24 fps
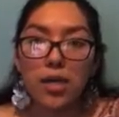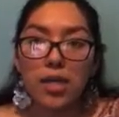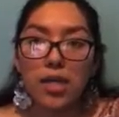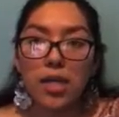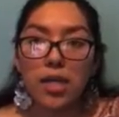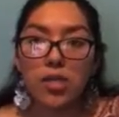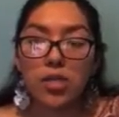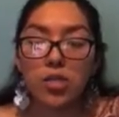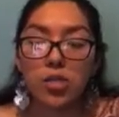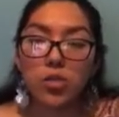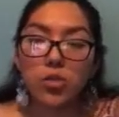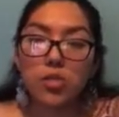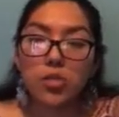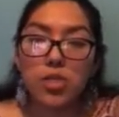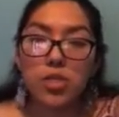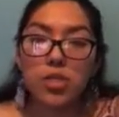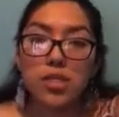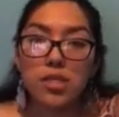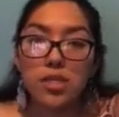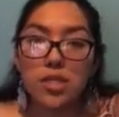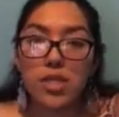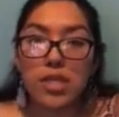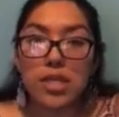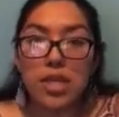get
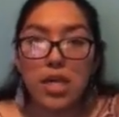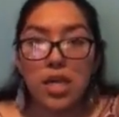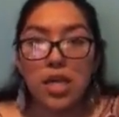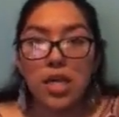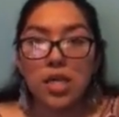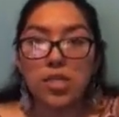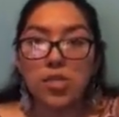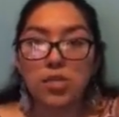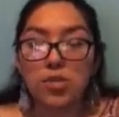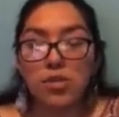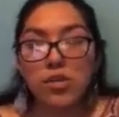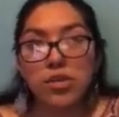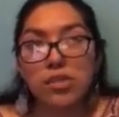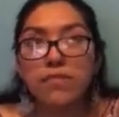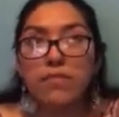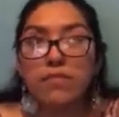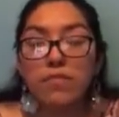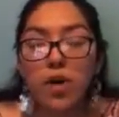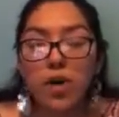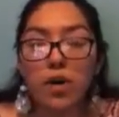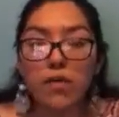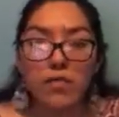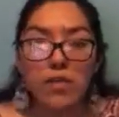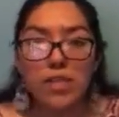students engaged or
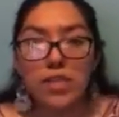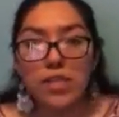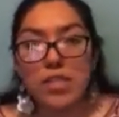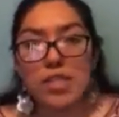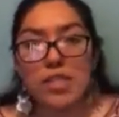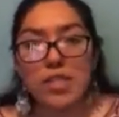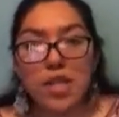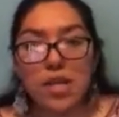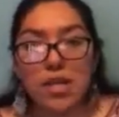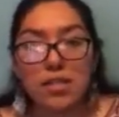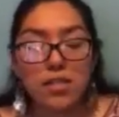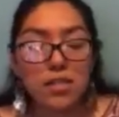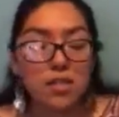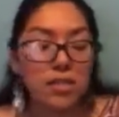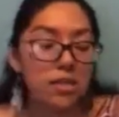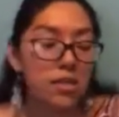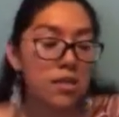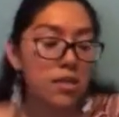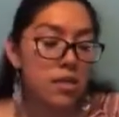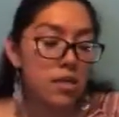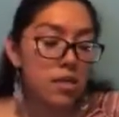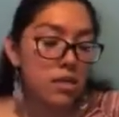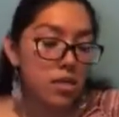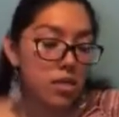involved in this lesson.
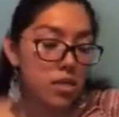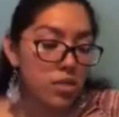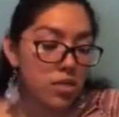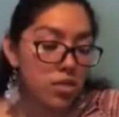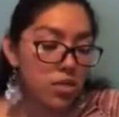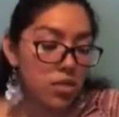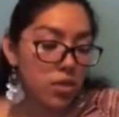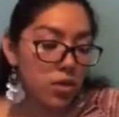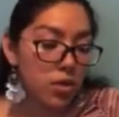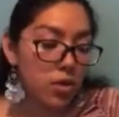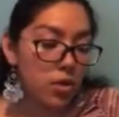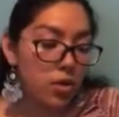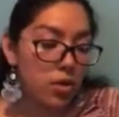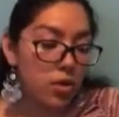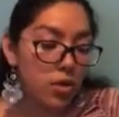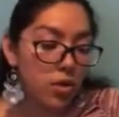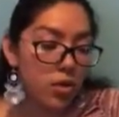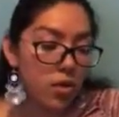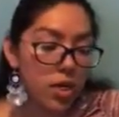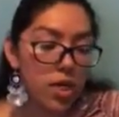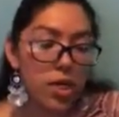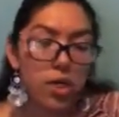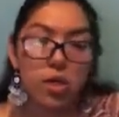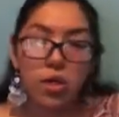
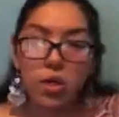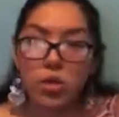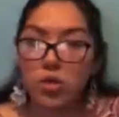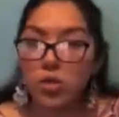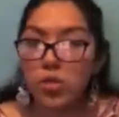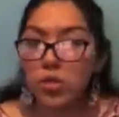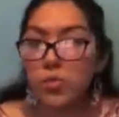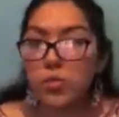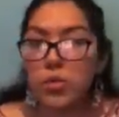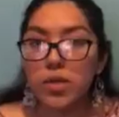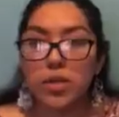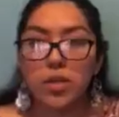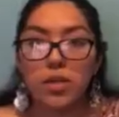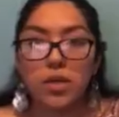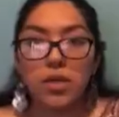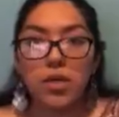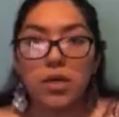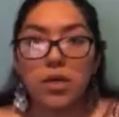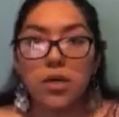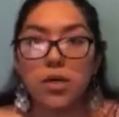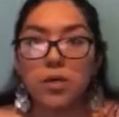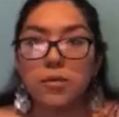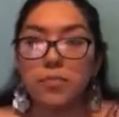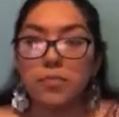So it goes with
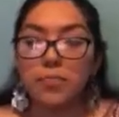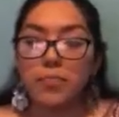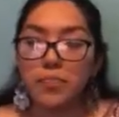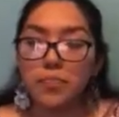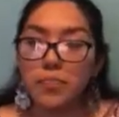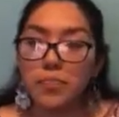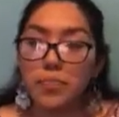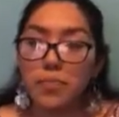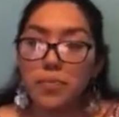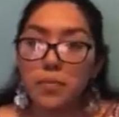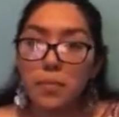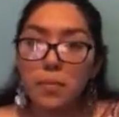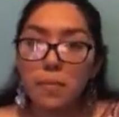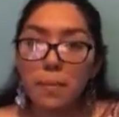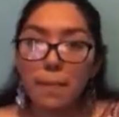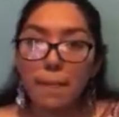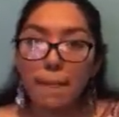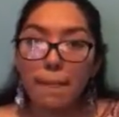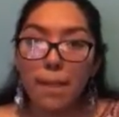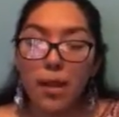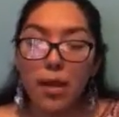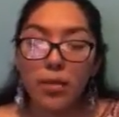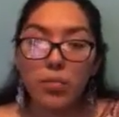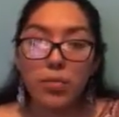the
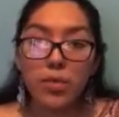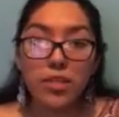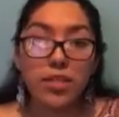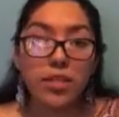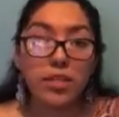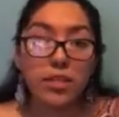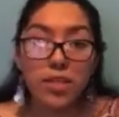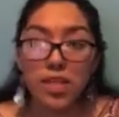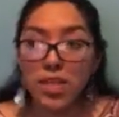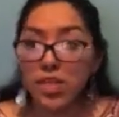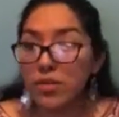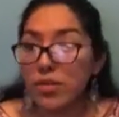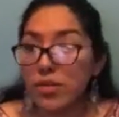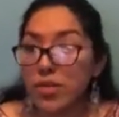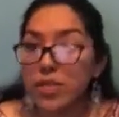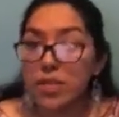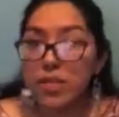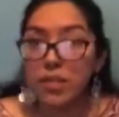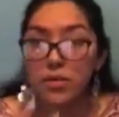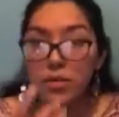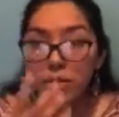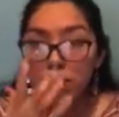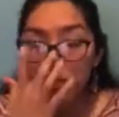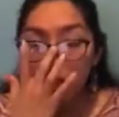theory
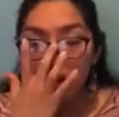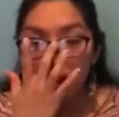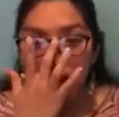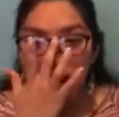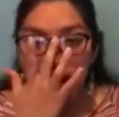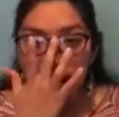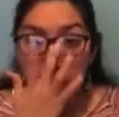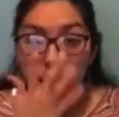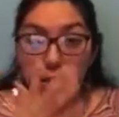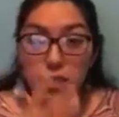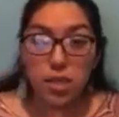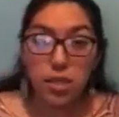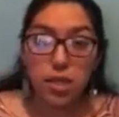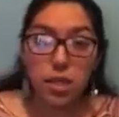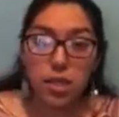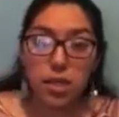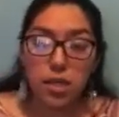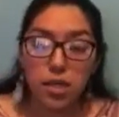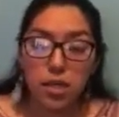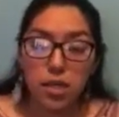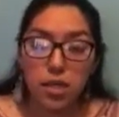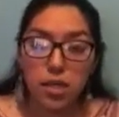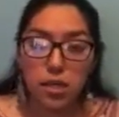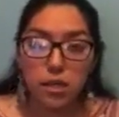that we were learning,
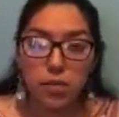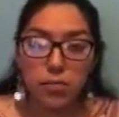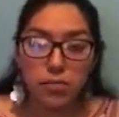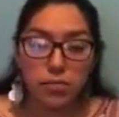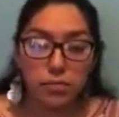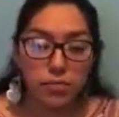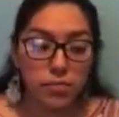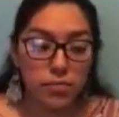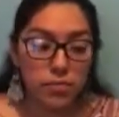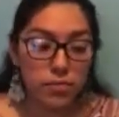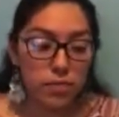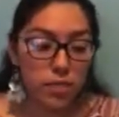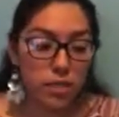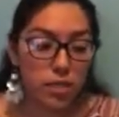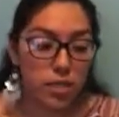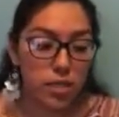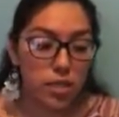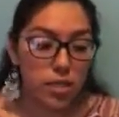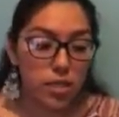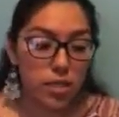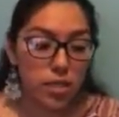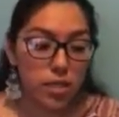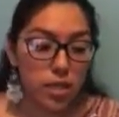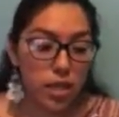
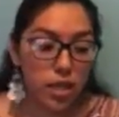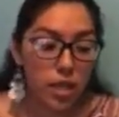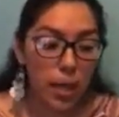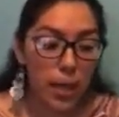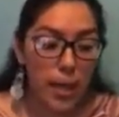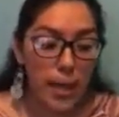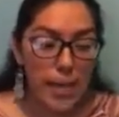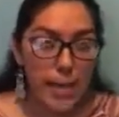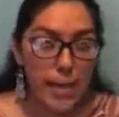the